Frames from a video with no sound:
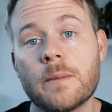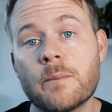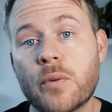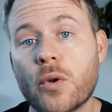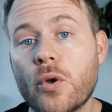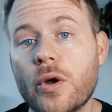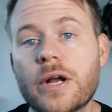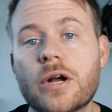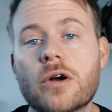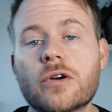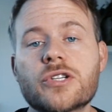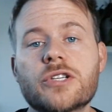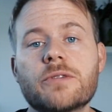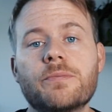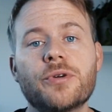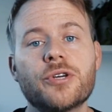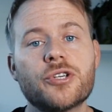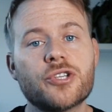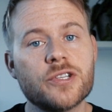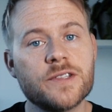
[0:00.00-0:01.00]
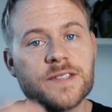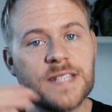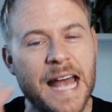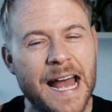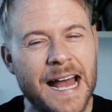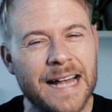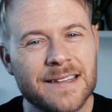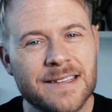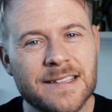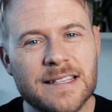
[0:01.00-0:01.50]
Employee contributions
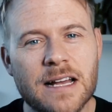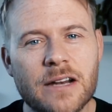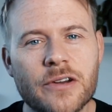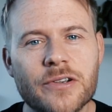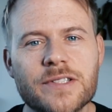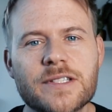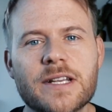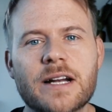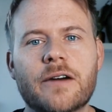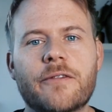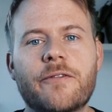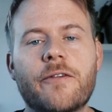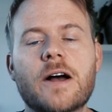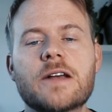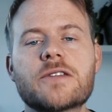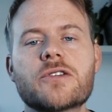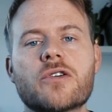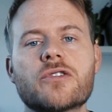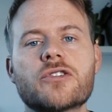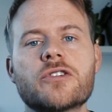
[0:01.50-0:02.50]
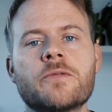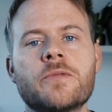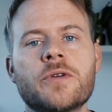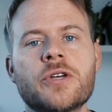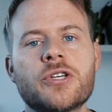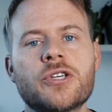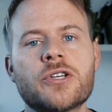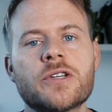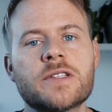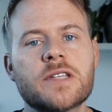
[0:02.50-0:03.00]
and salary sacrifice
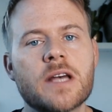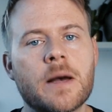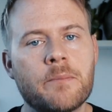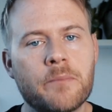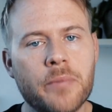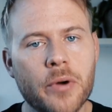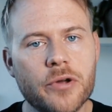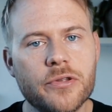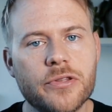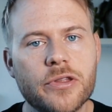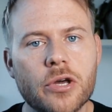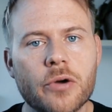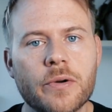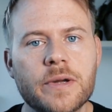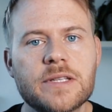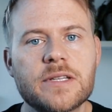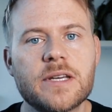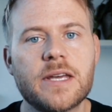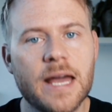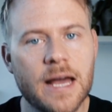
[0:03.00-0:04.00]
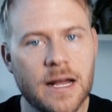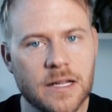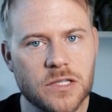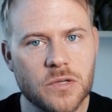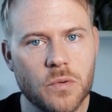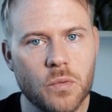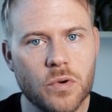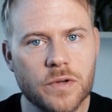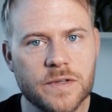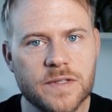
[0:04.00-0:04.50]
contributions are both going to count
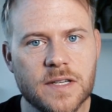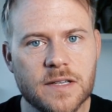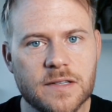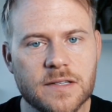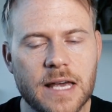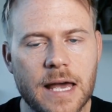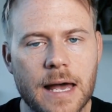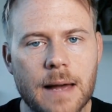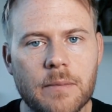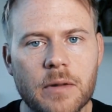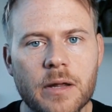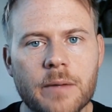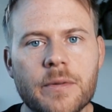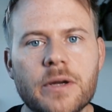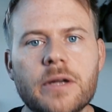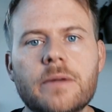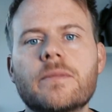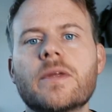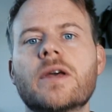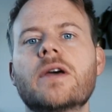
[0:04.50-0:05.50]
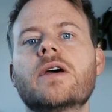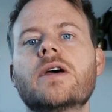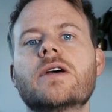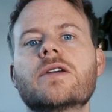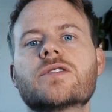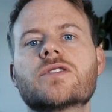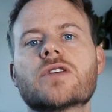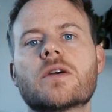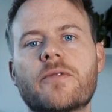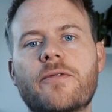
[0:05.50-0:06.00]
towards this cap limit.
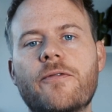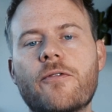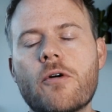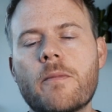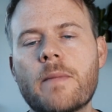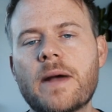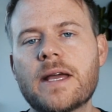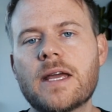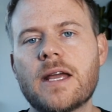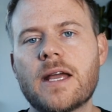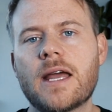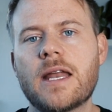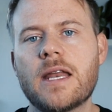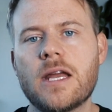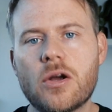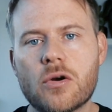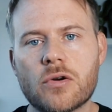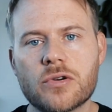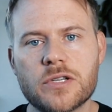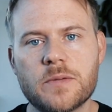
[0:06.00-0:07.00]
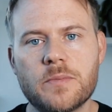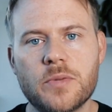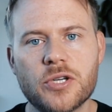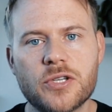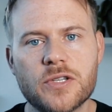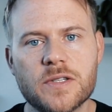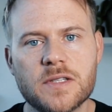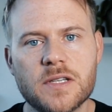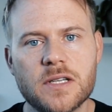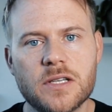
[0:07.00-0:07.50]
So before making any
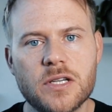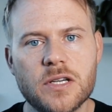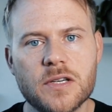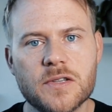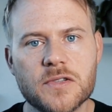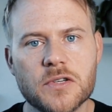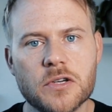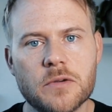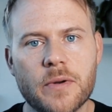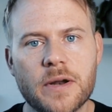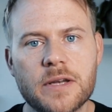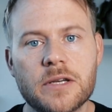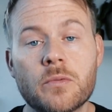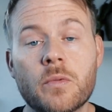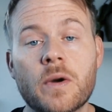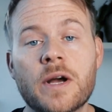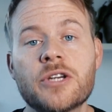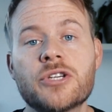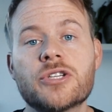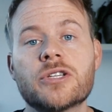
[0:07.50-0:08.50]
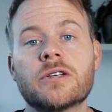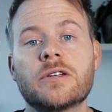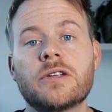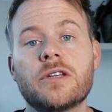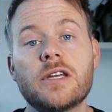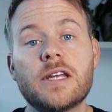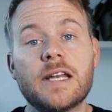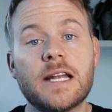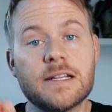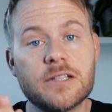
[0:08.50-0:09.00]
contributions into your superannuation,
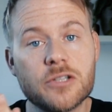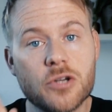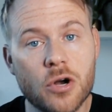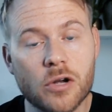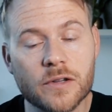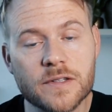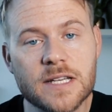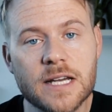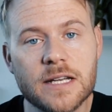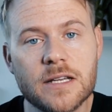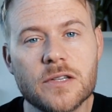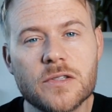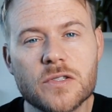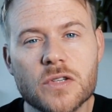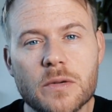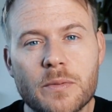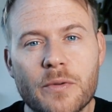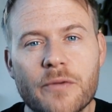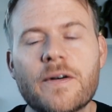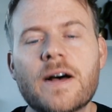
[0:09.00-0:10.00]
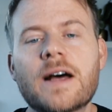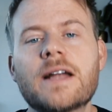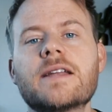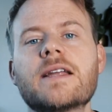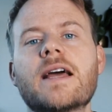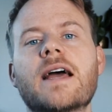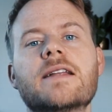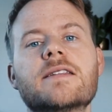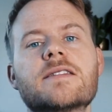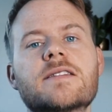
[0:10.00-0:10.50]
you need to contact your super
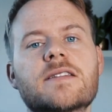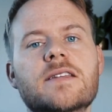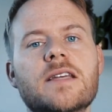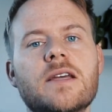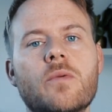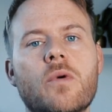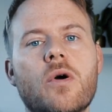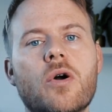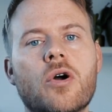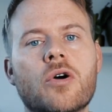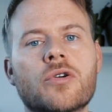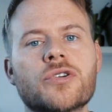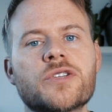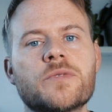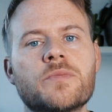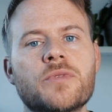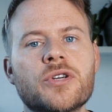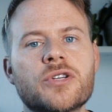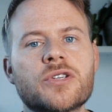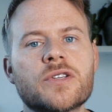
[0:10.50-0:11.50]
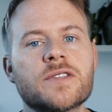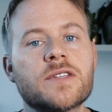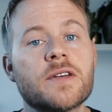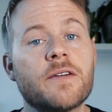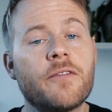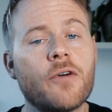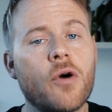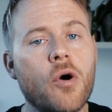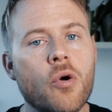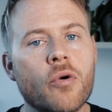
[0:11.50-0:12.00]
fund and see what contributions
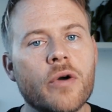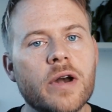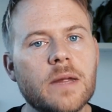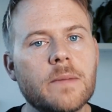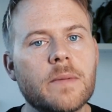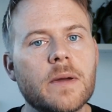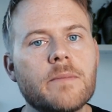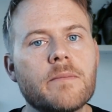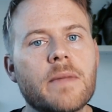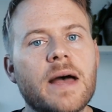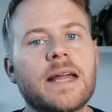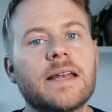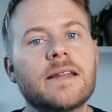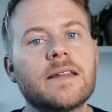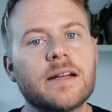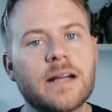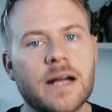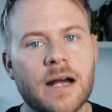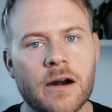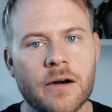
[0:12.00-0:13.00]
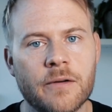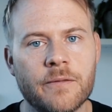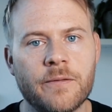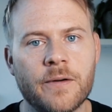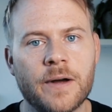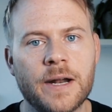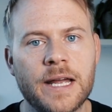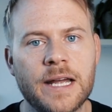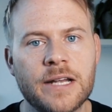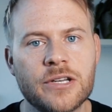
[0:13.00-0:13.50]
have already been made in the current
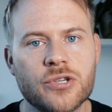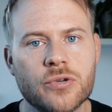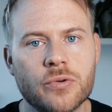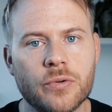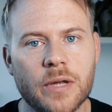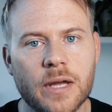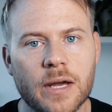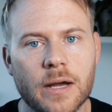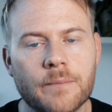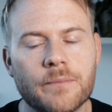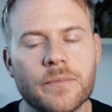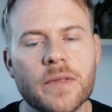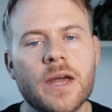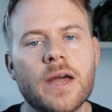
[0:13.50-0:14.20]
financial year.